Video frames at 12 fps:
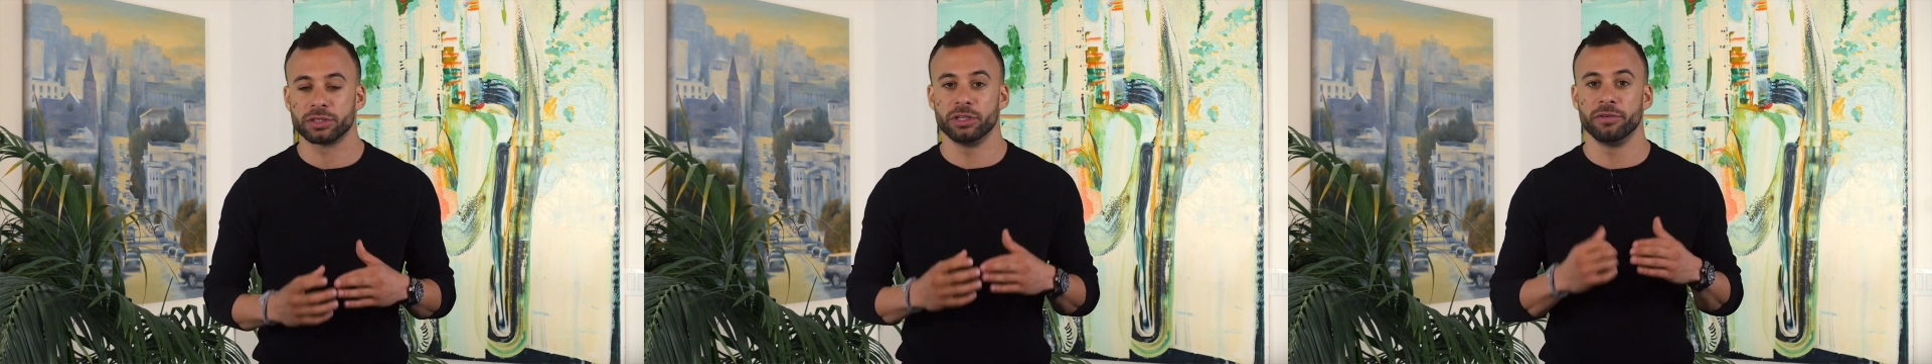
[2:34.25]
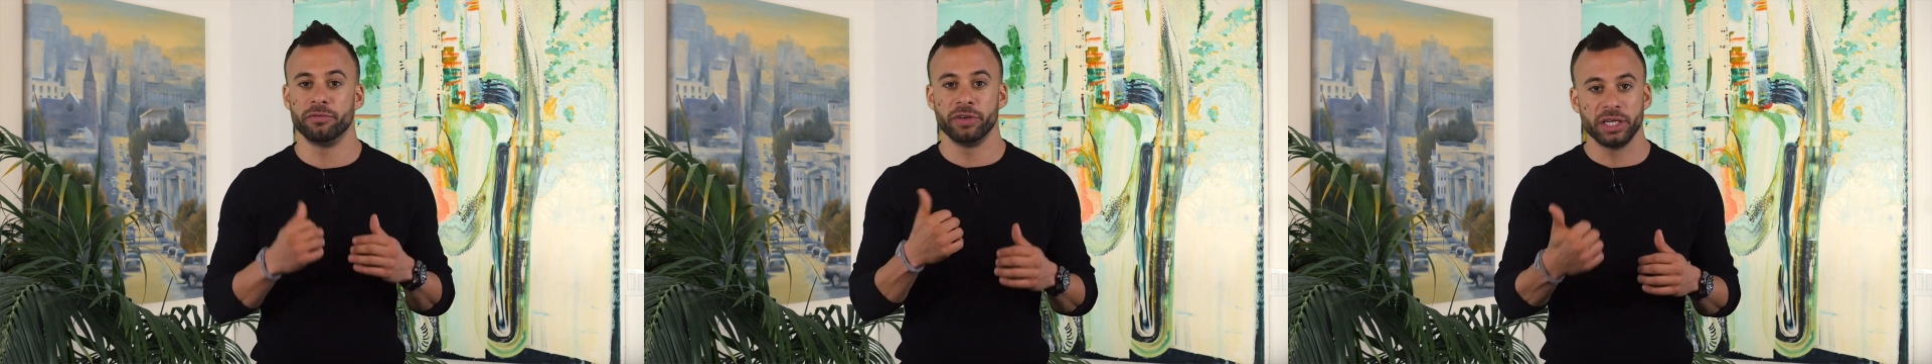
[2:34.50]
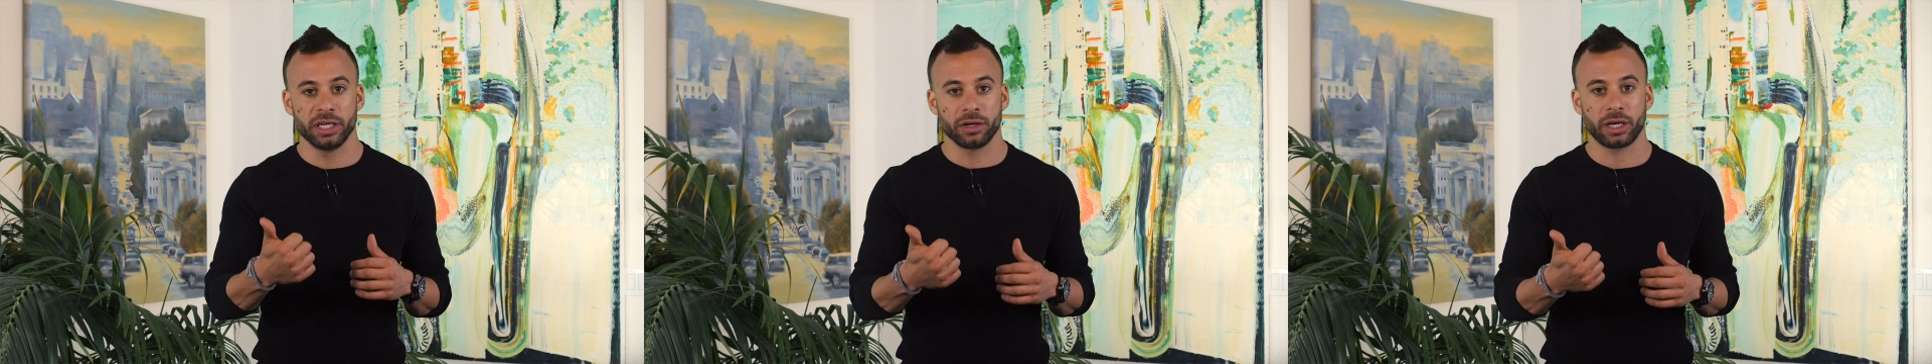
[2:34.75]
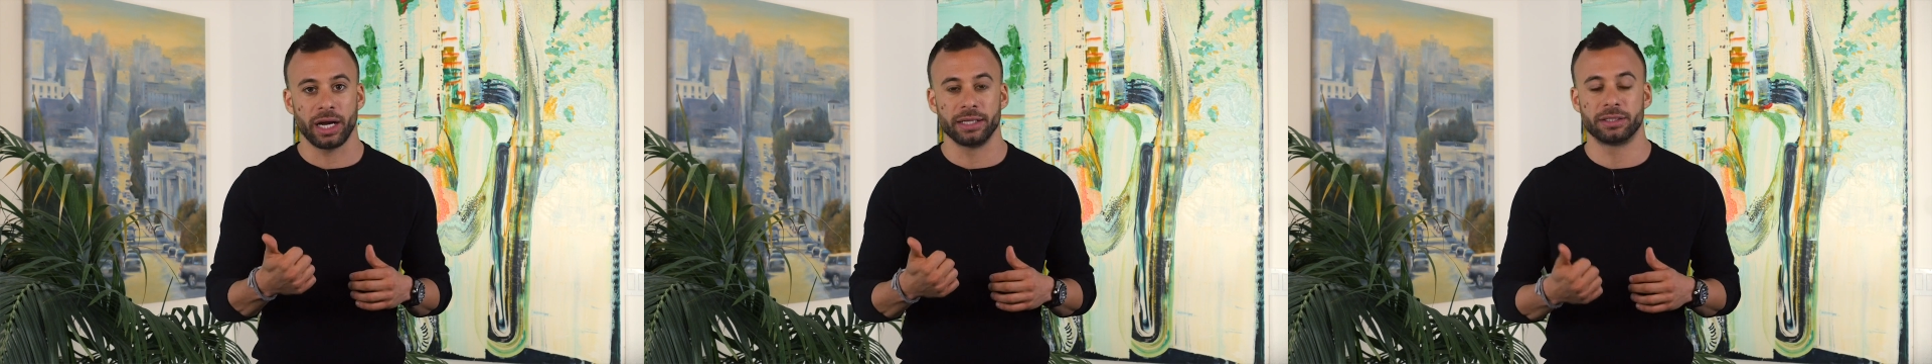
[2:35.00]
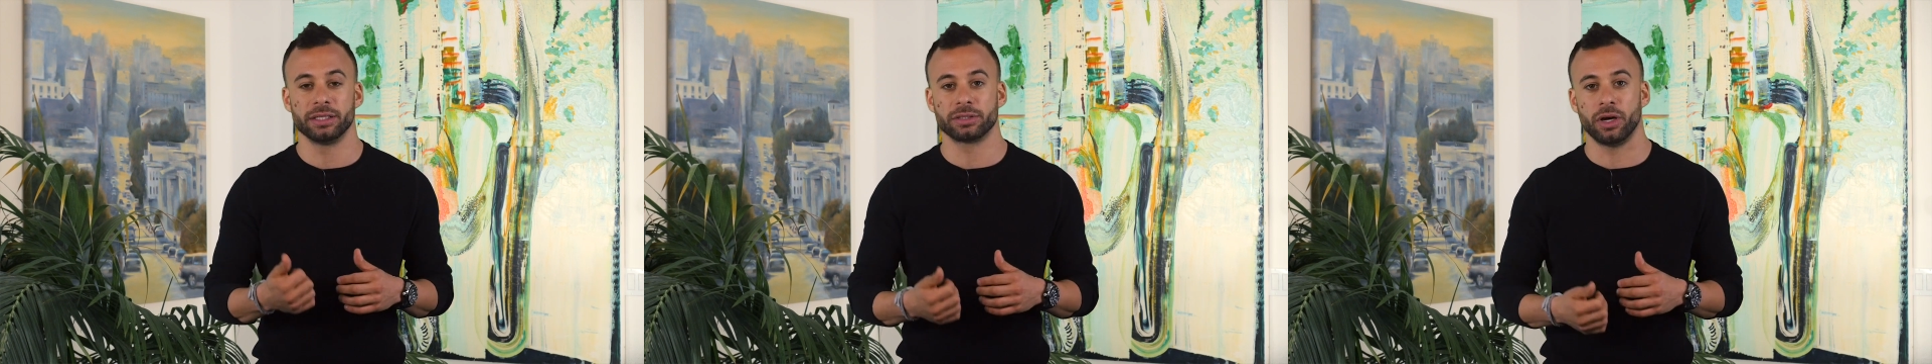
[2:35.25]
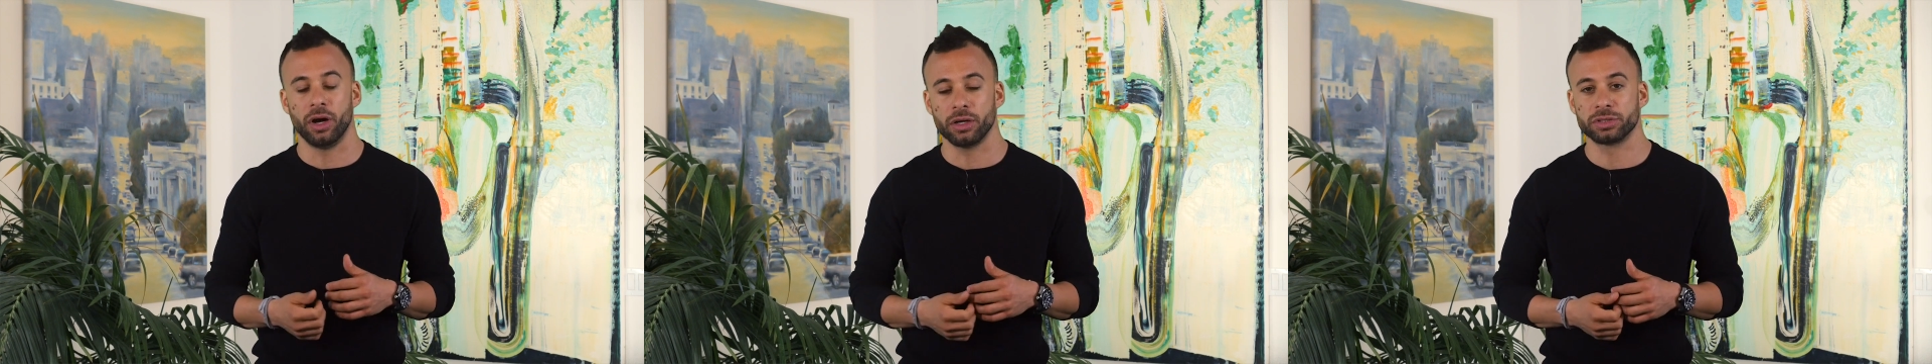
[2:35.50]
So video content's
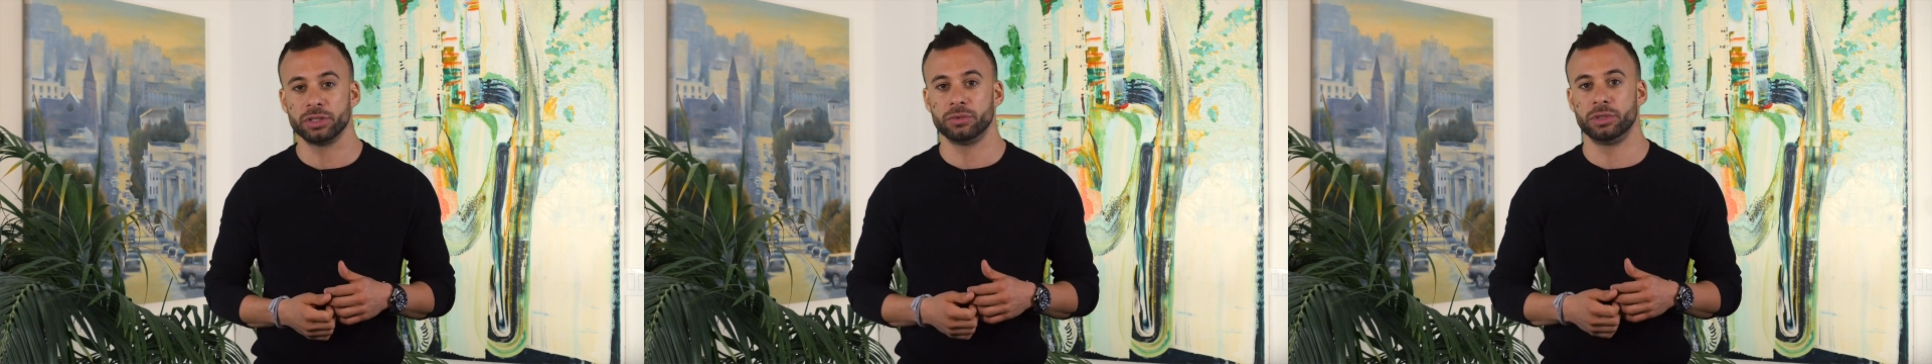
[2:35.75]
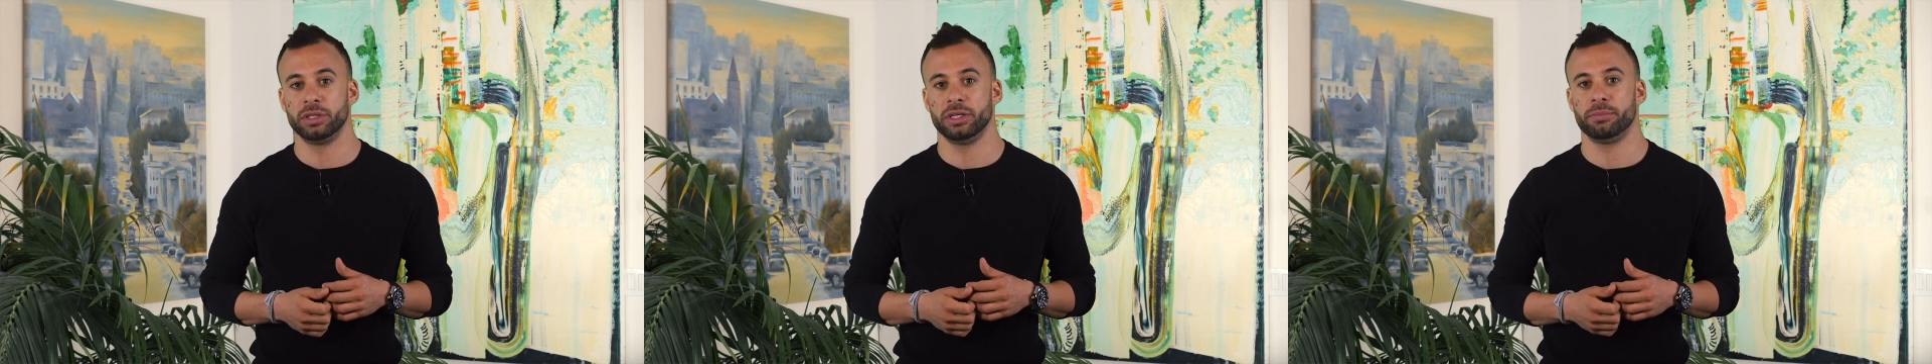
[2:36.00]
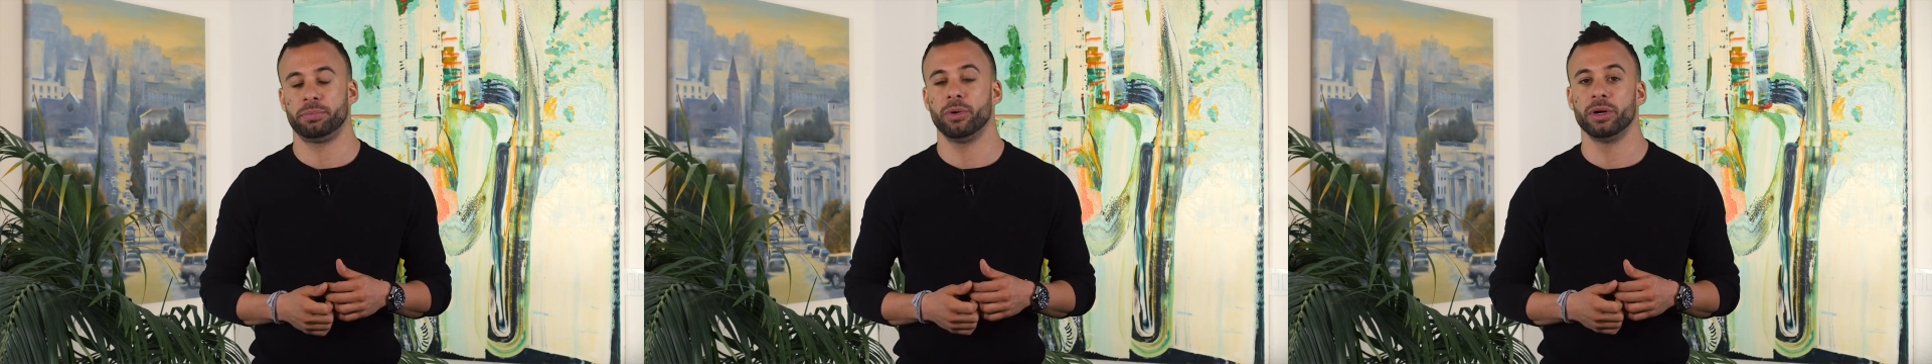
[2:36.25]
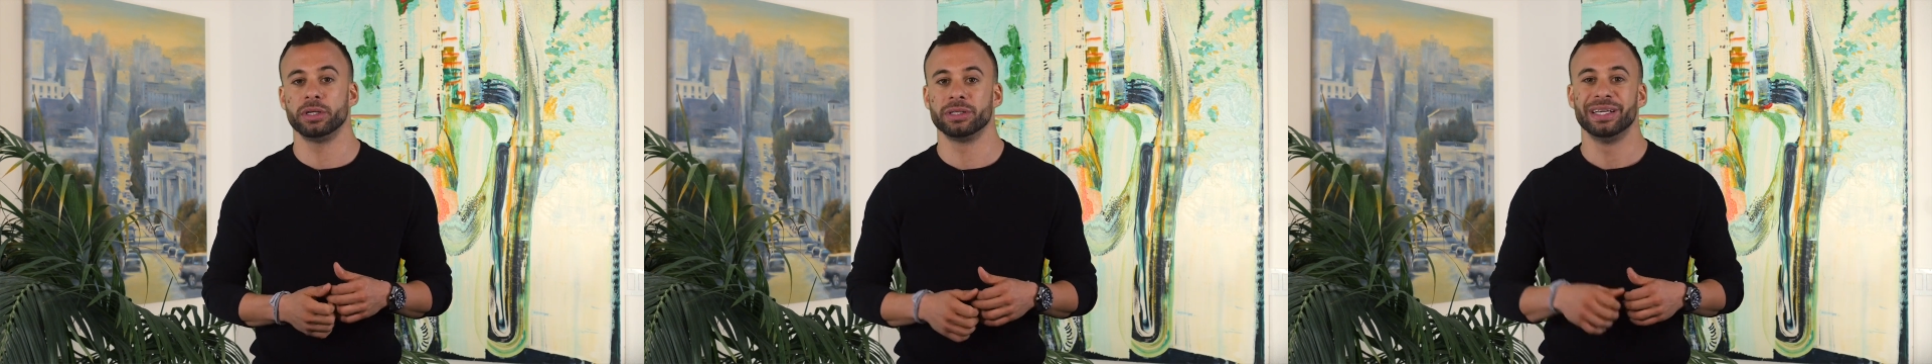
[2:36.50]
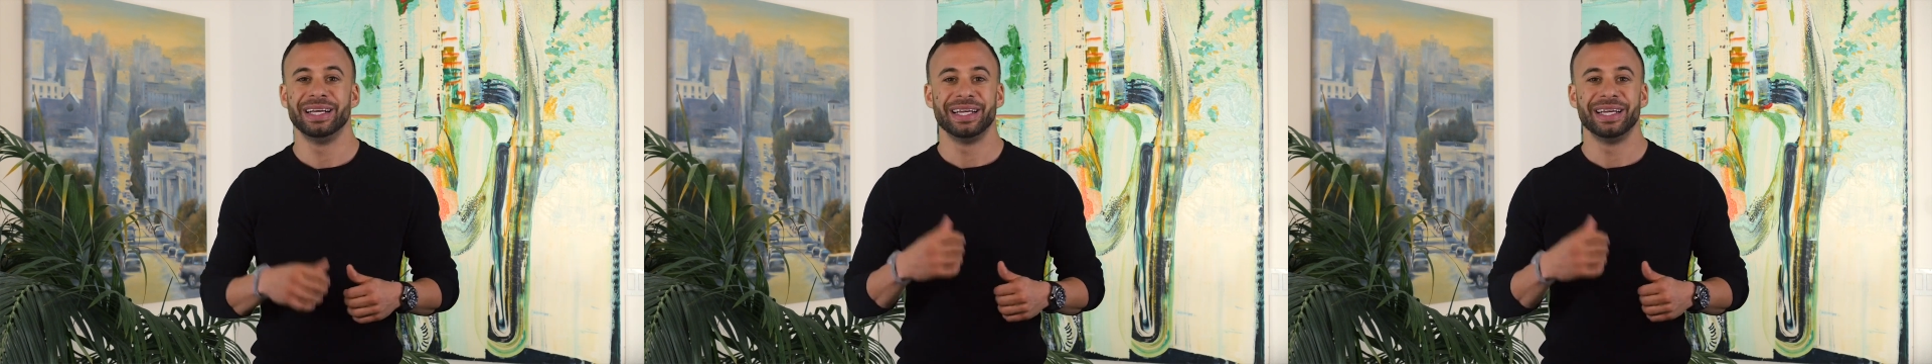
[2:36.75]
also really important.